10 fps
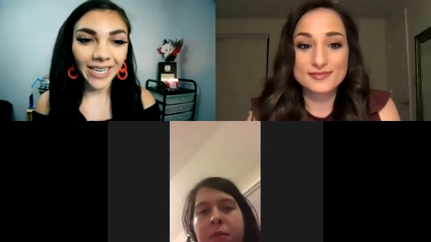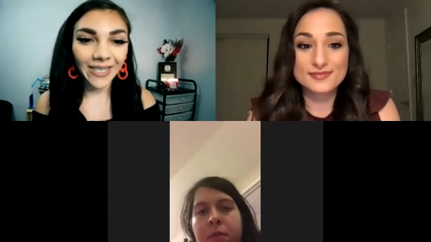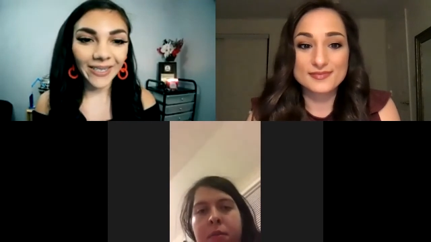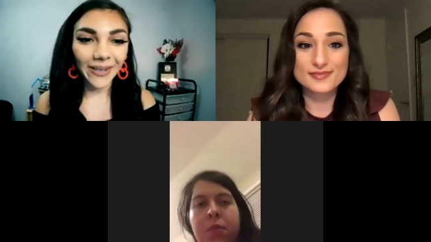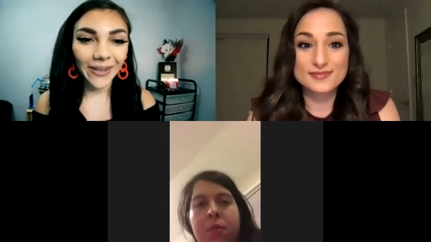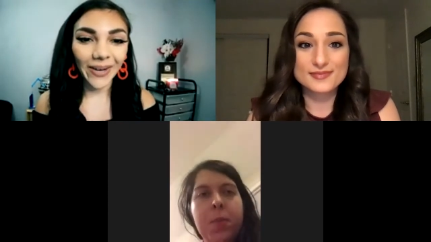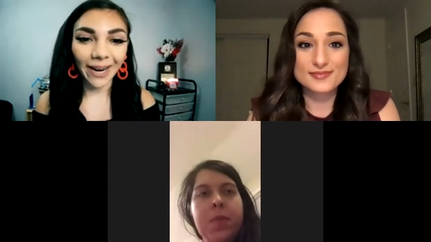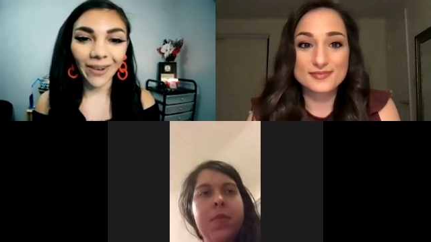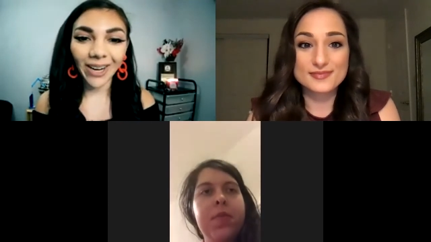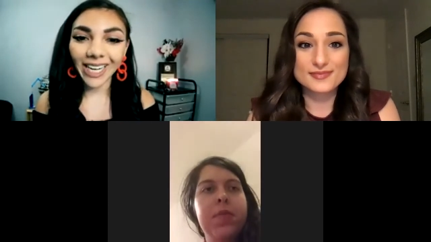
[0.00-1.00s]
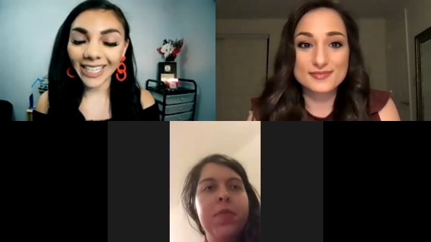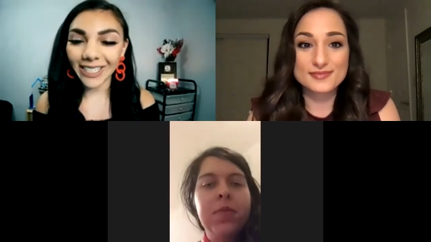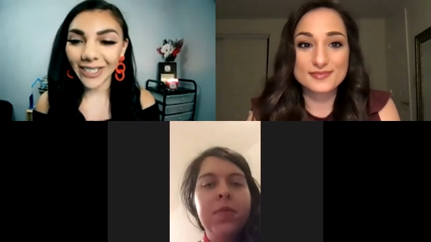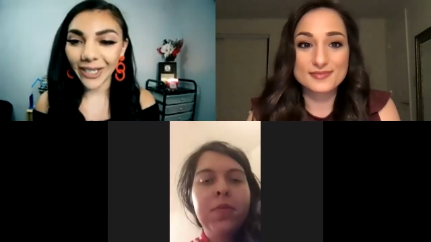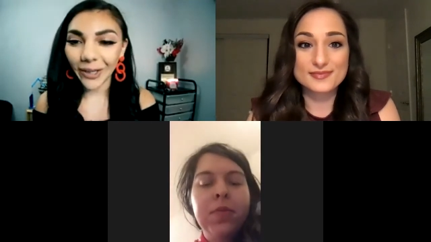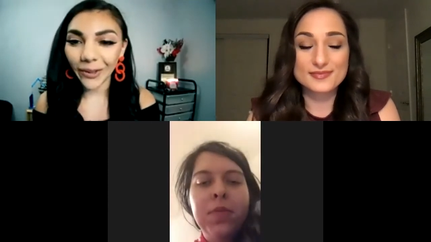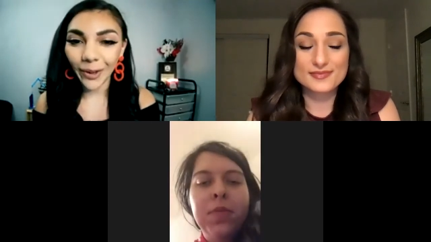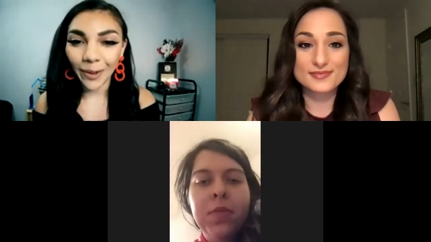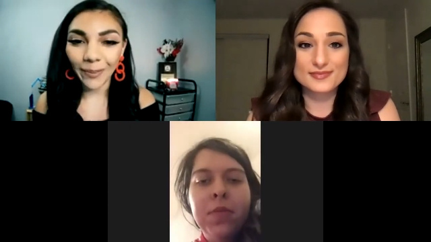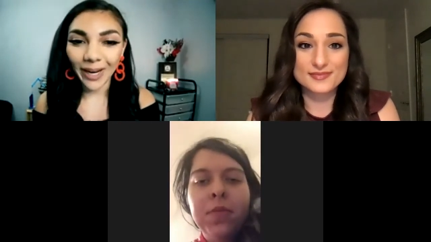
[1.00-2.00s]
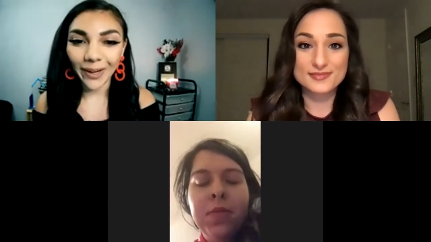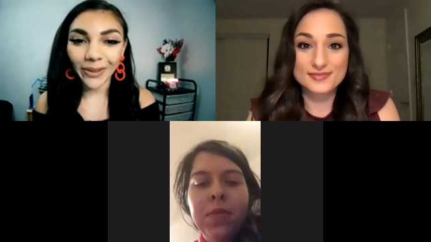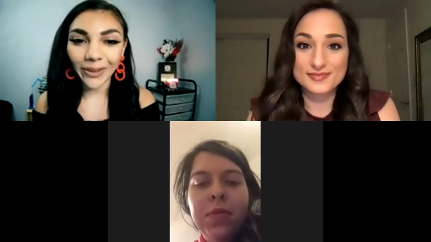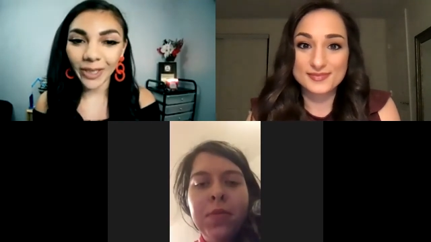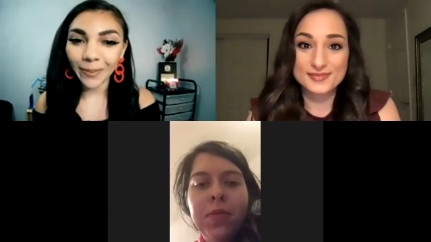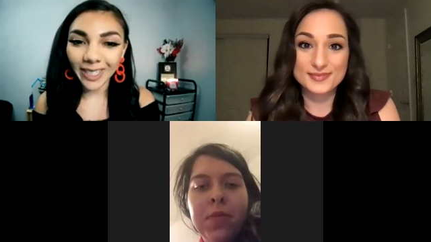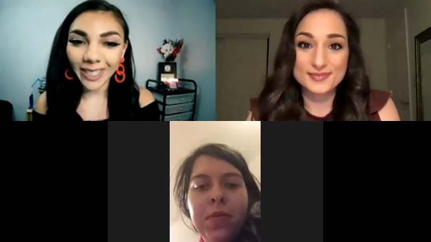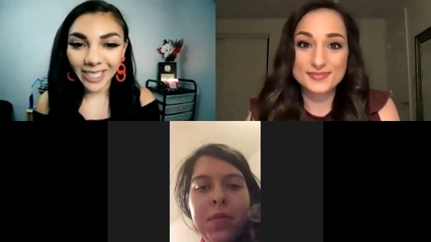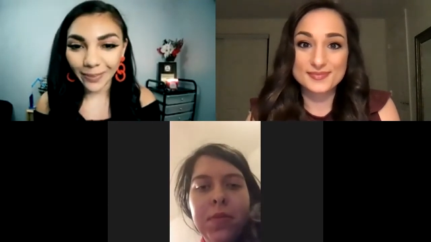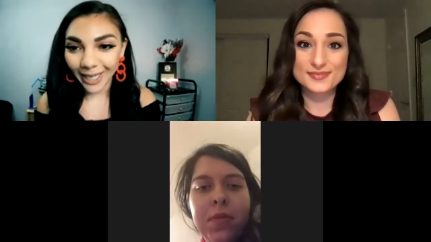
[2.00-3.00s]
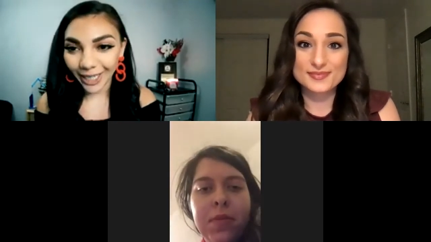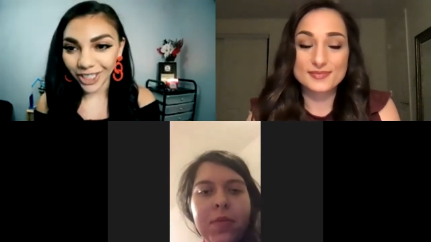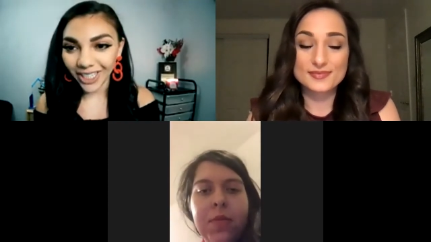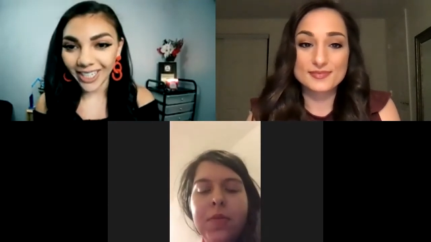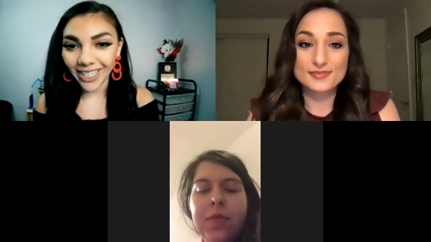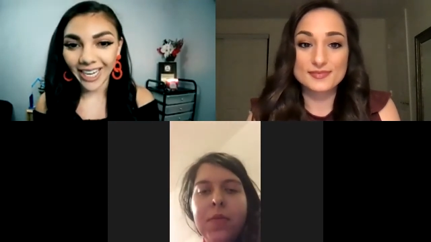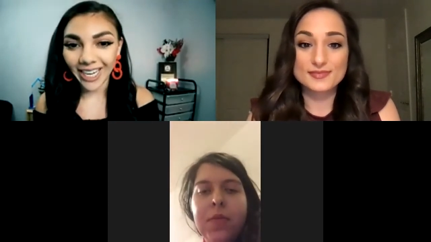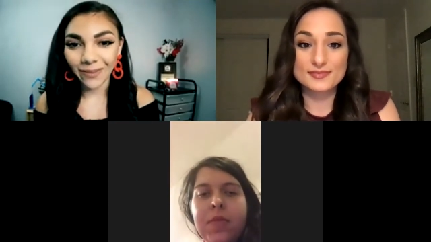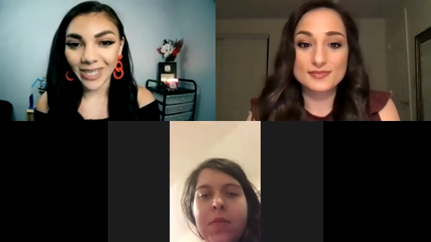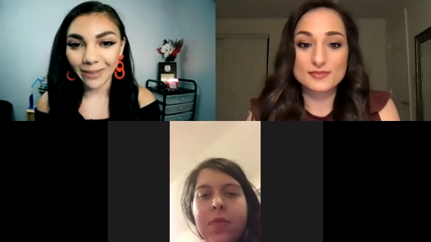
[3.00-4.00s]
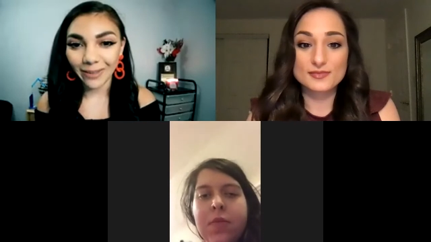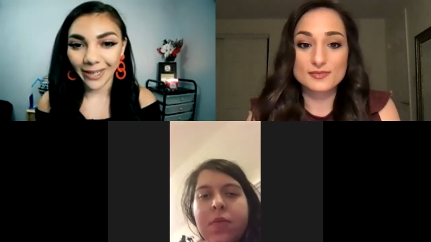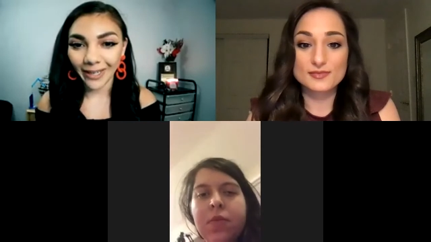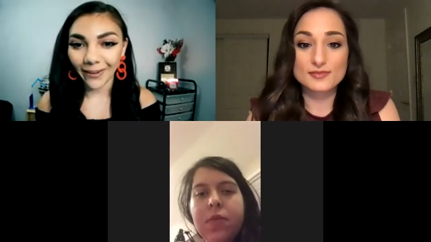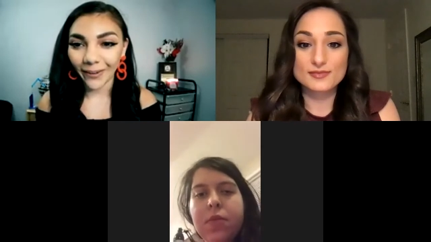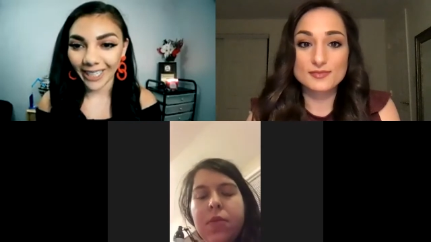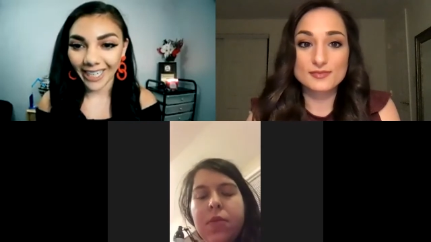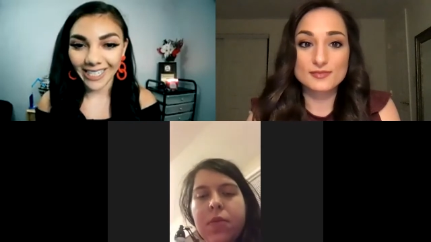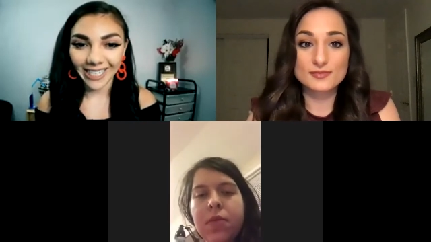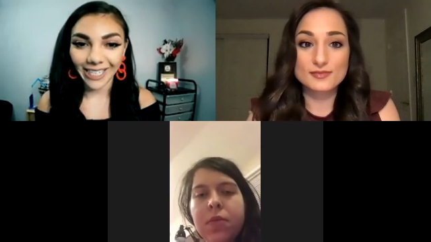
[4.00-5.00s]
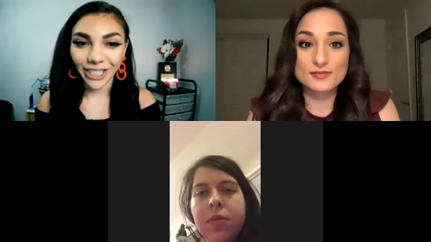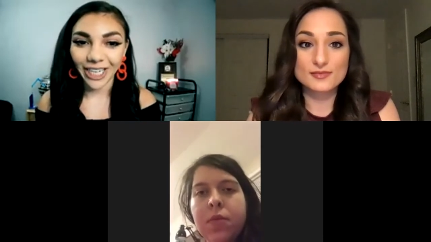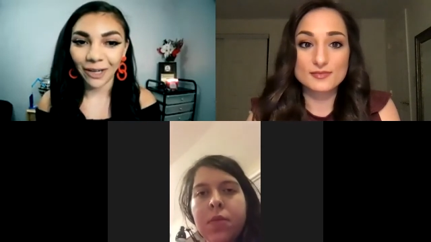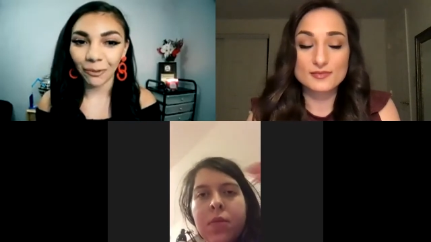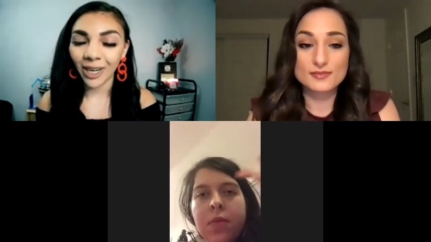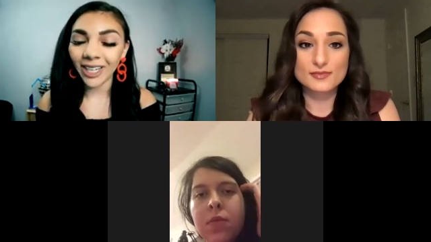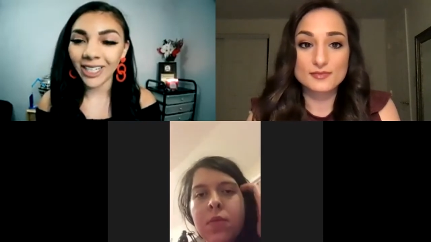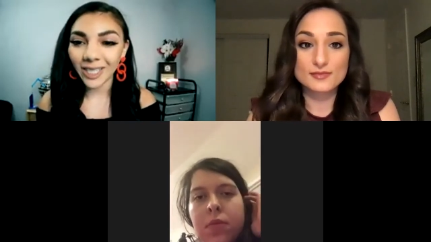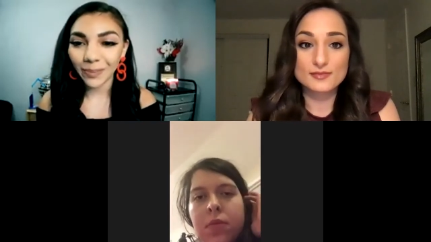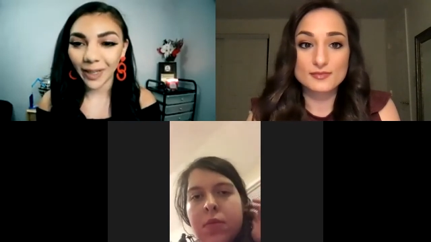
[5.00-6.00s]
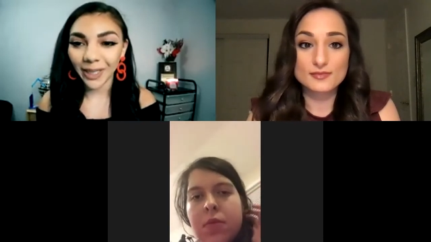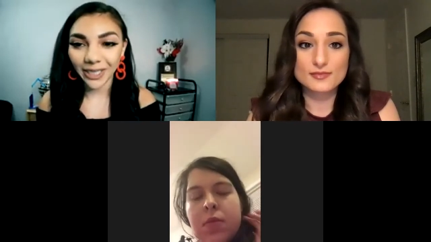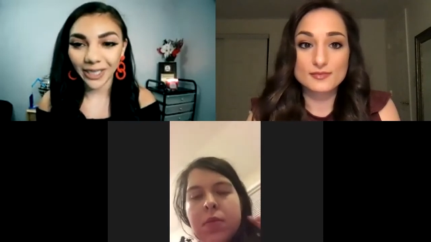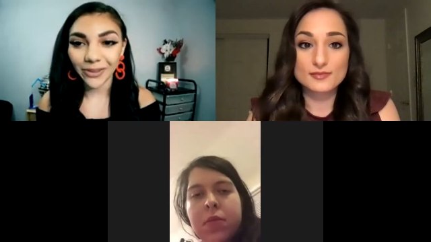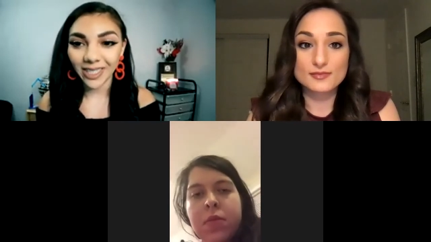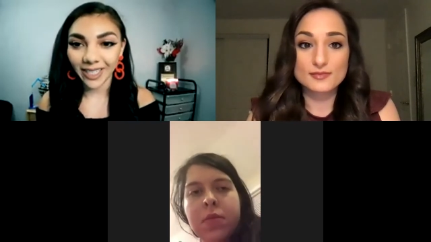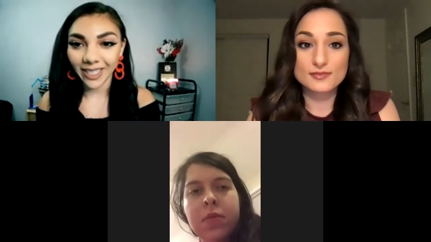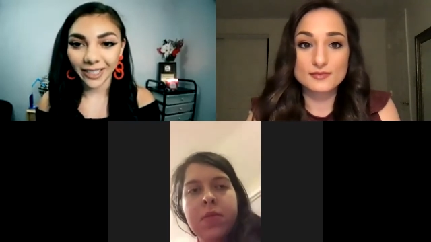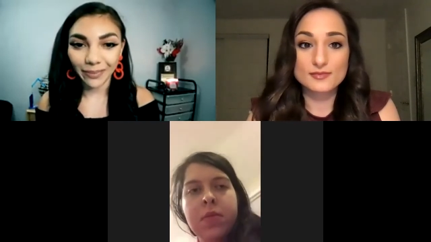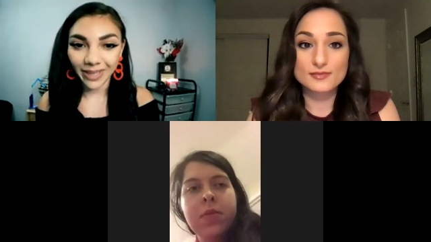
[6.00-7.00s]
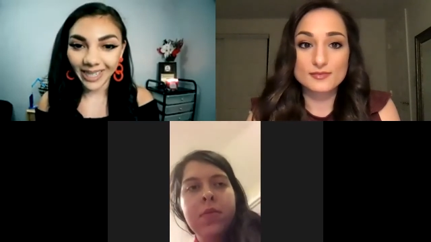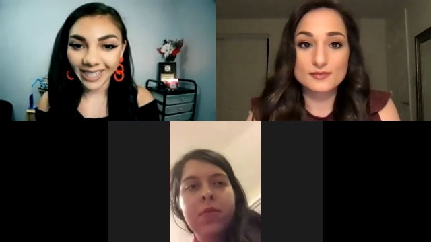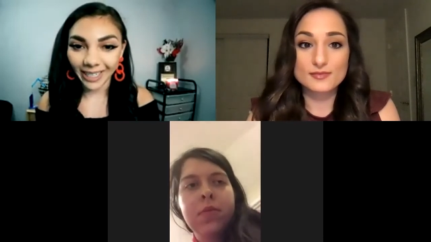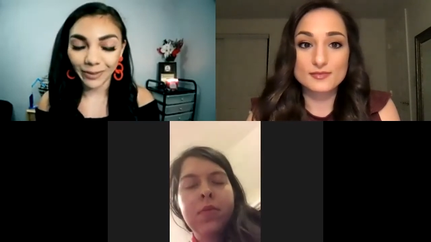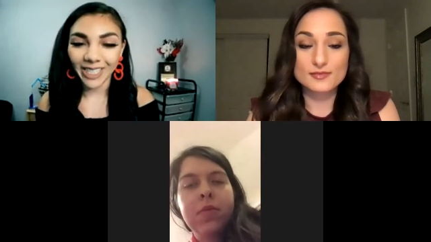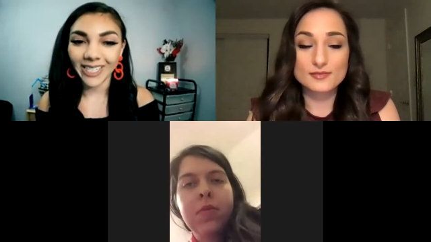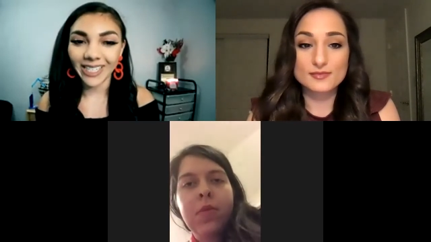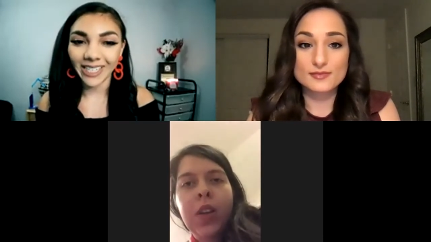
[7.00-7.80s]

Speaker 1: So I want to get to know about your participation in the Miss America organization and what inspired you to start competing because